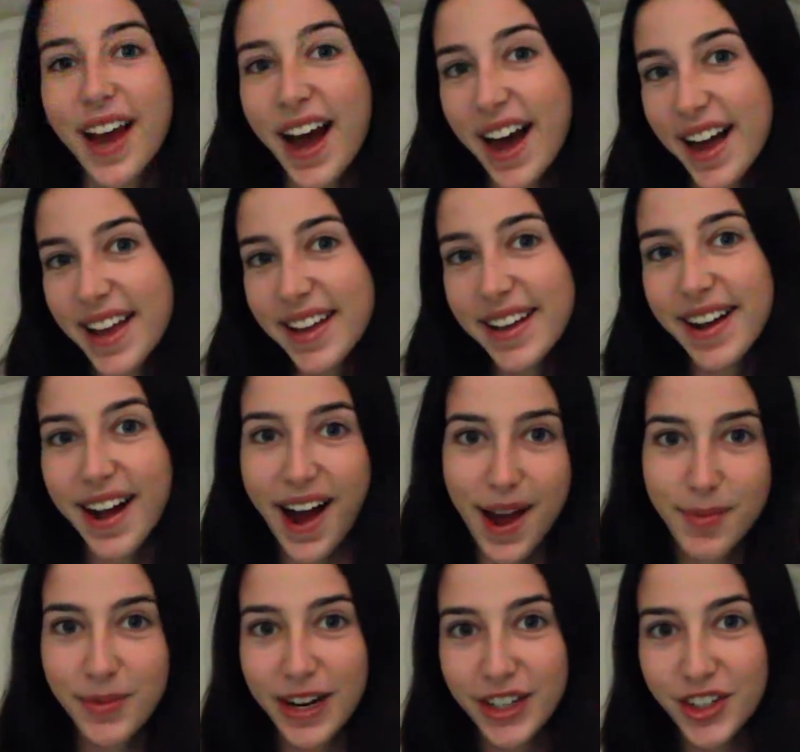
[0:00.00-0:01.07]
Hi,
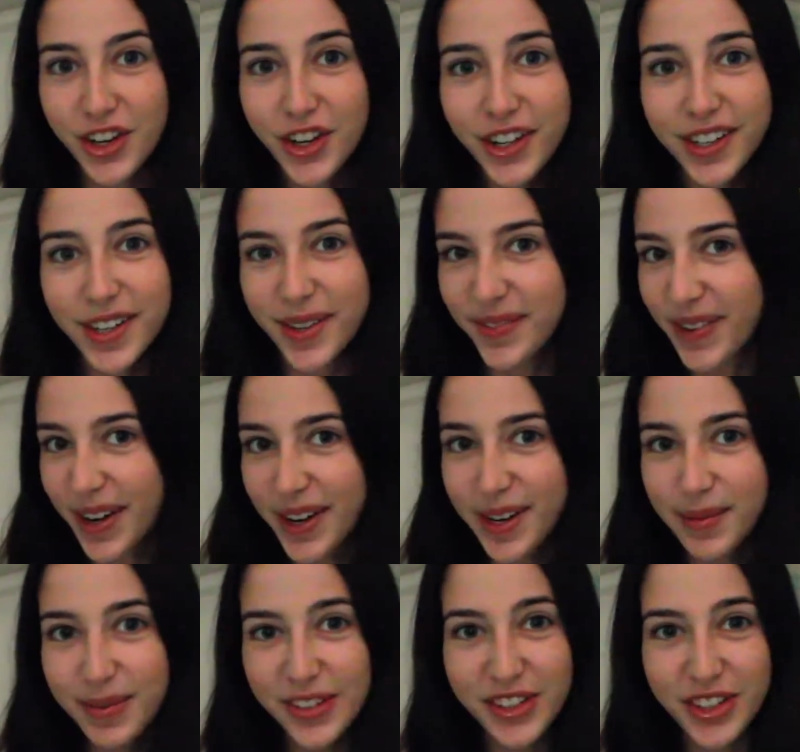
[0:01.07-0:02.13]
I'm Rachel, and
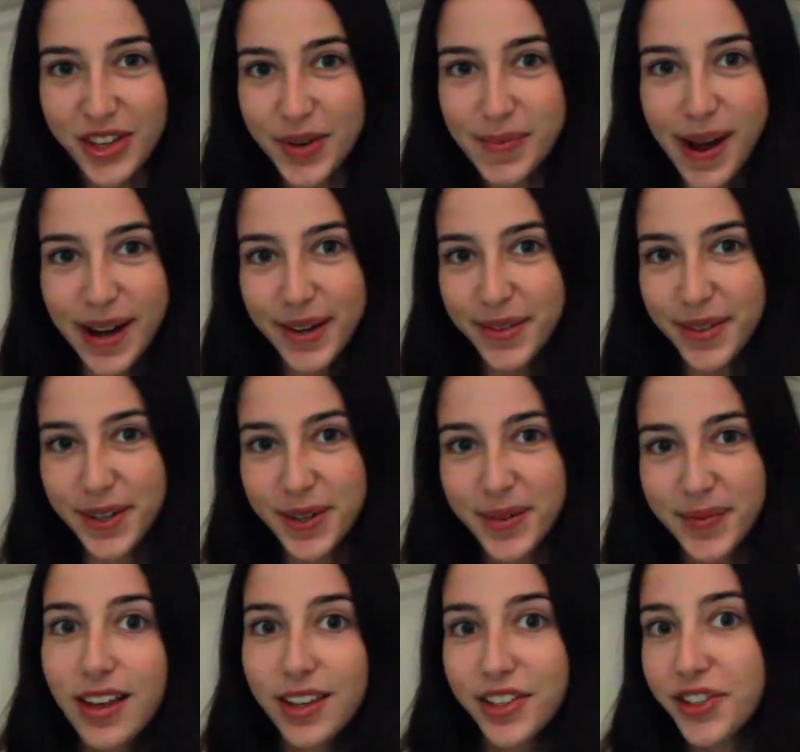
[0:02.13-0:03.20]
welcome to Do You Mindful.
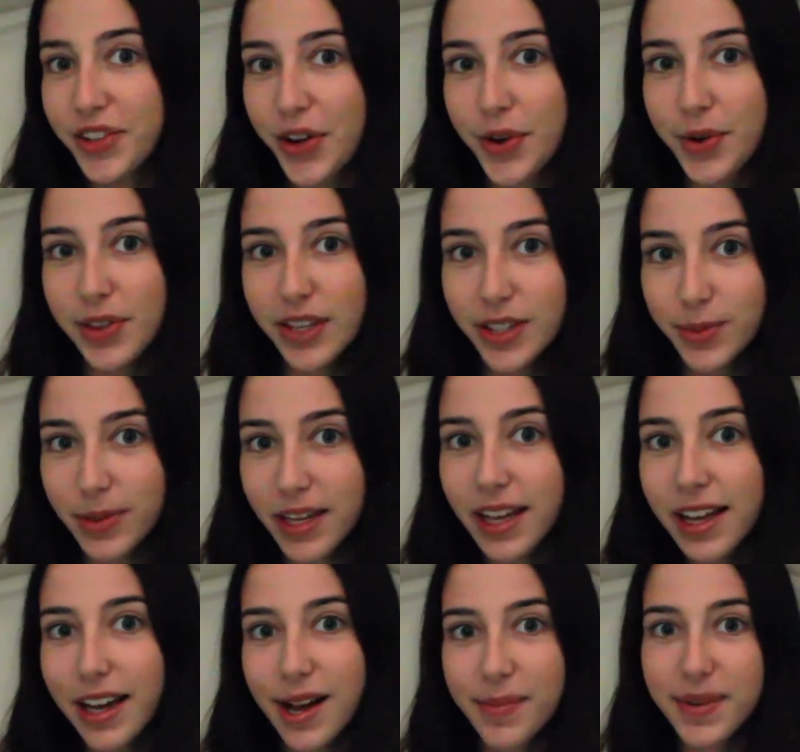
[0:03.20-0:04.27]
So this
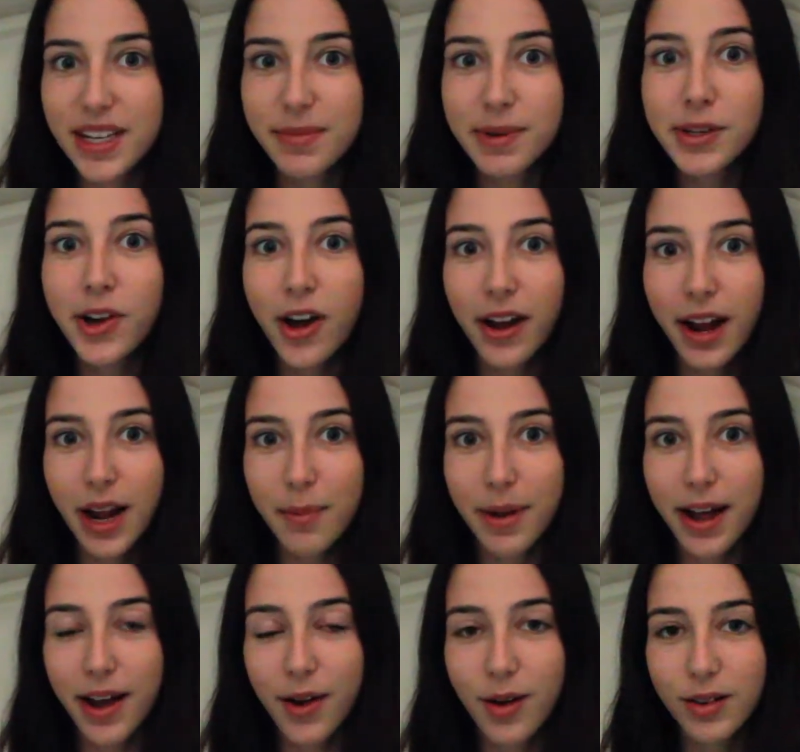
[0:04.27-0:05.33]
week, I'm going to be talking
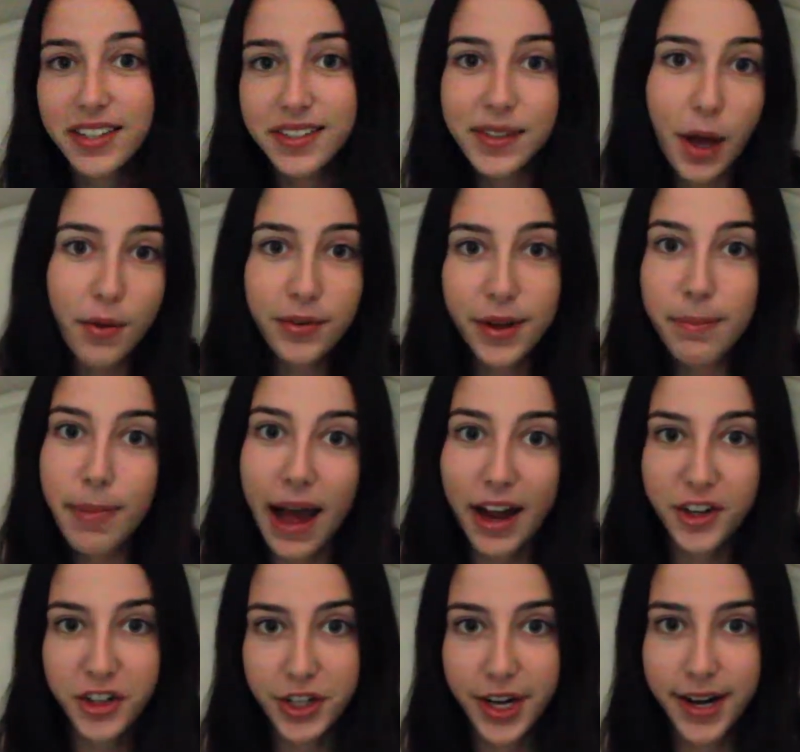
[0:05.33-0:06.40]
about
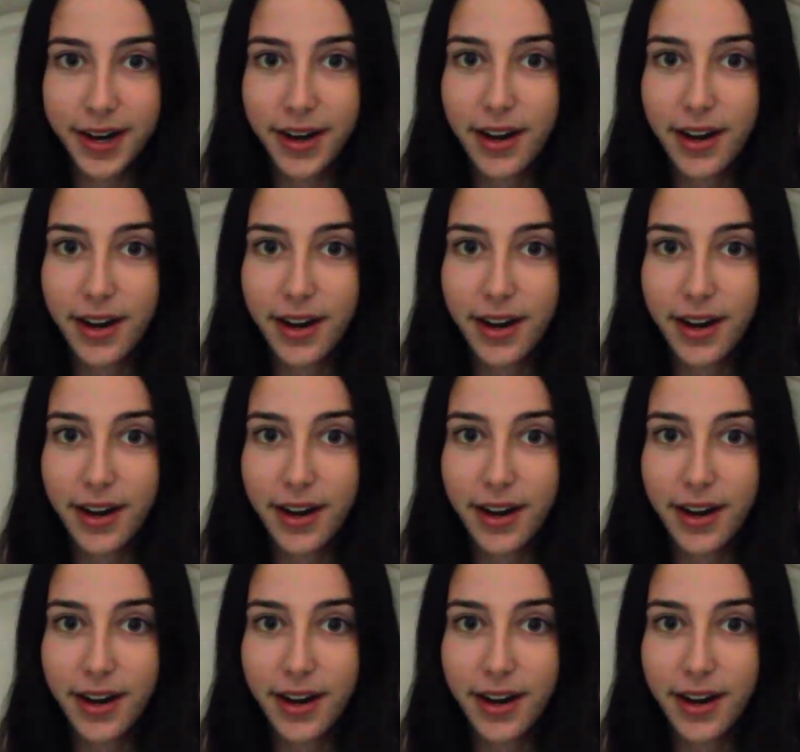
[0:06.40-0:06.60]
self-compassion.